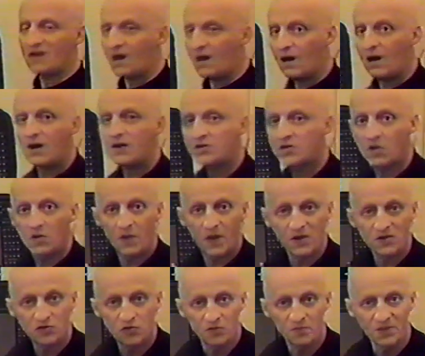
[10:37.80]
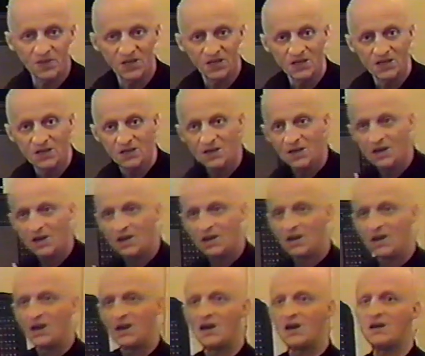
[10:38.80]
are going to be
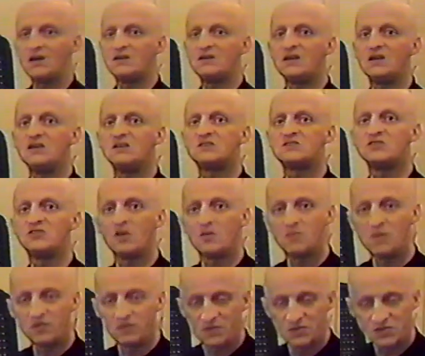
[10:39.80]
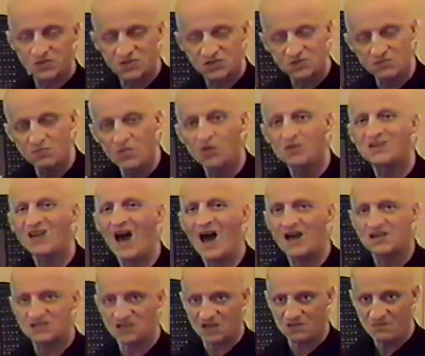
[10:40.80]
these numerous
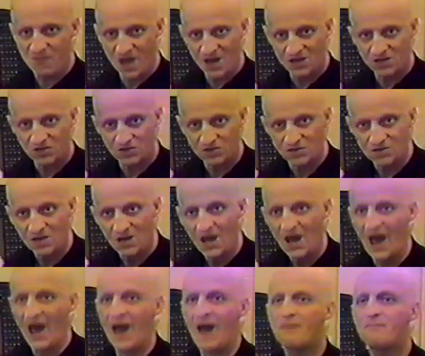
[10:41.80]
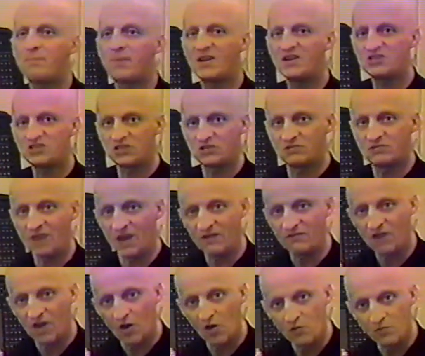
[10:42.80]
multi-segmented amplitude
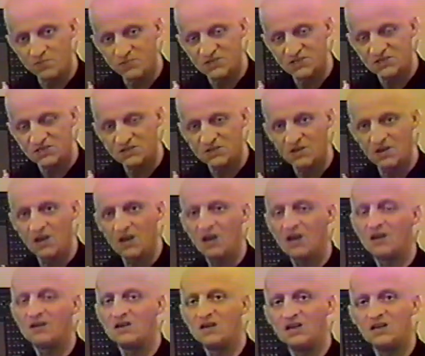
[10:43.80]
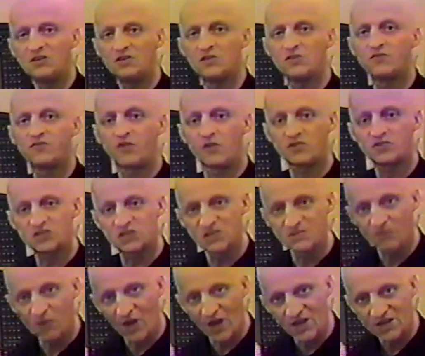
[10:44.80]
envelopes needed for
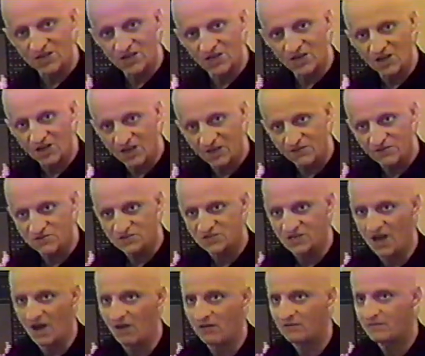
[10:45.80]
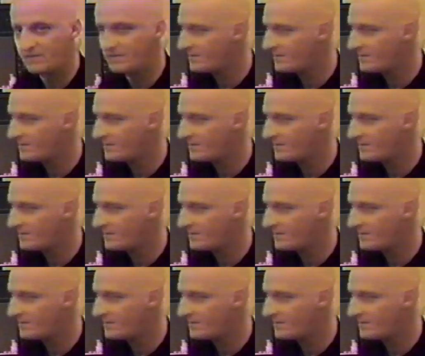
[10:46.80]
simulating a given sound.